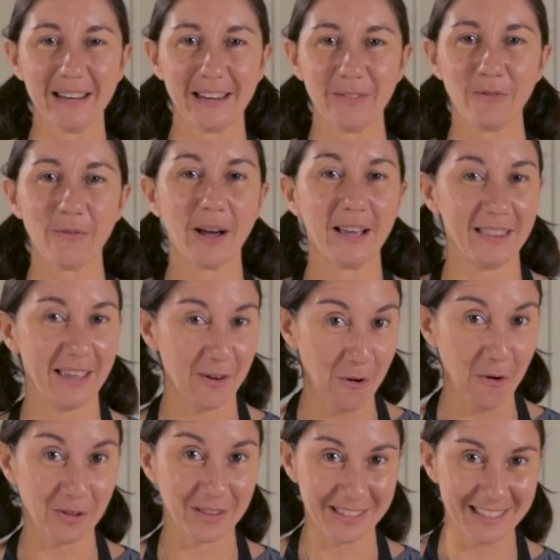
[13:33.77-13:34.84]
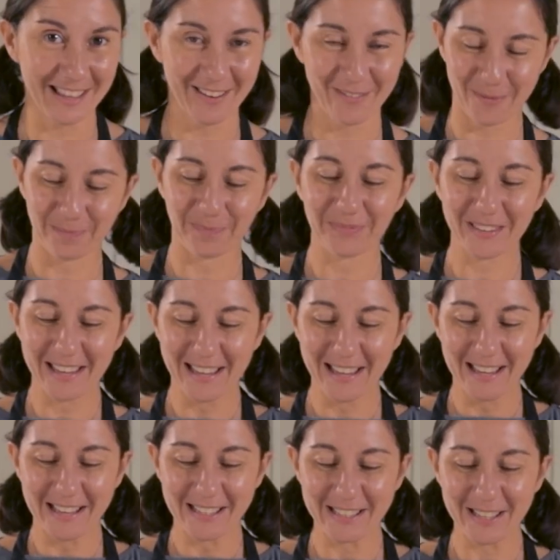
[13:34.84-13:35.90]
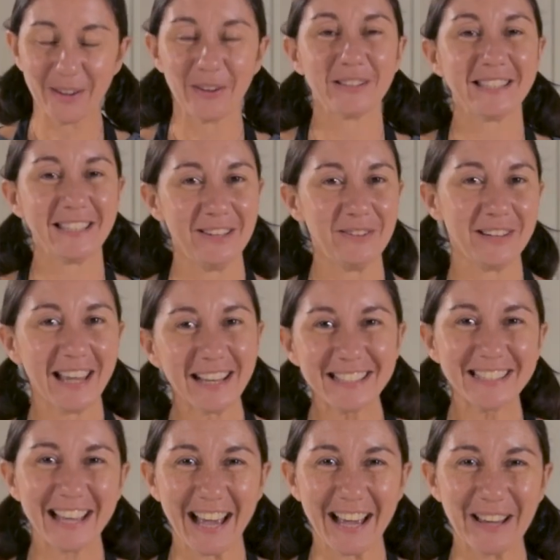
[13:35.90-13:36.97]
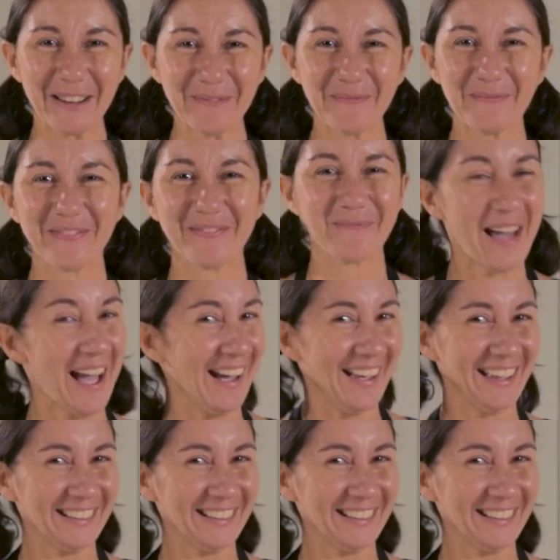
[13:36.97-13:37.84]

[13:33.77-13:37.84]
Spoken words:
it by their own. So see you next time. Bye.